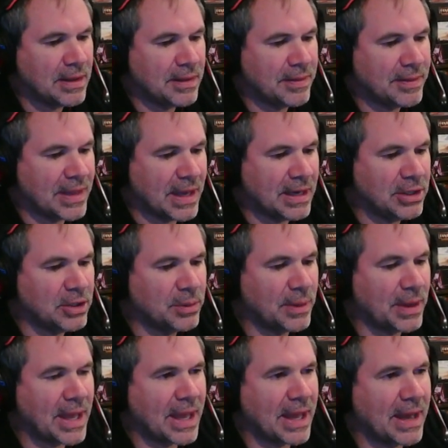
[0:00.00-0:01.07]
Then you
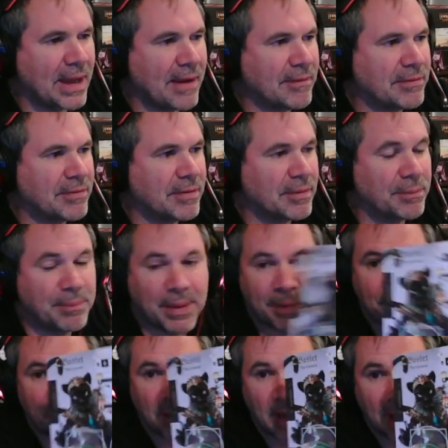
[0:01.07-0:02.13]
have
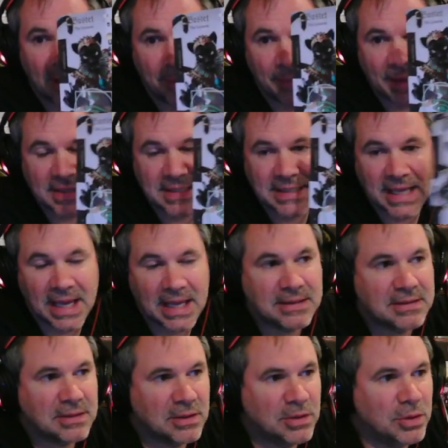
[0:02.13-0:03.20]

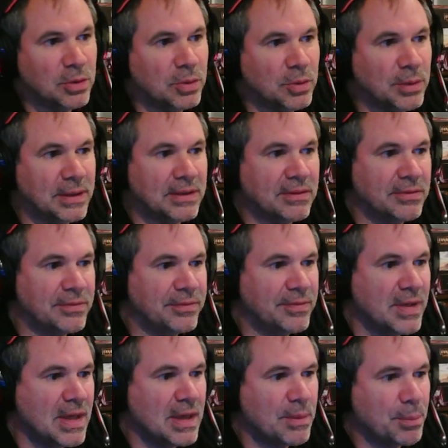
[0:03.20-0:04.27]
Bastet, who is
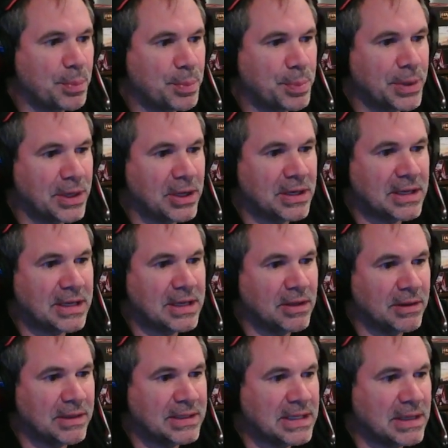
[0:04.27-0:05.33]
pretty good at
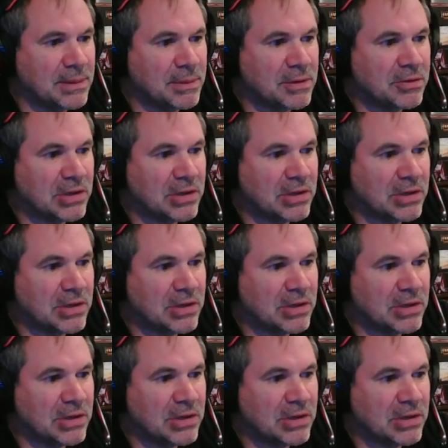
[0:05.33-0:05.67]
killing demons.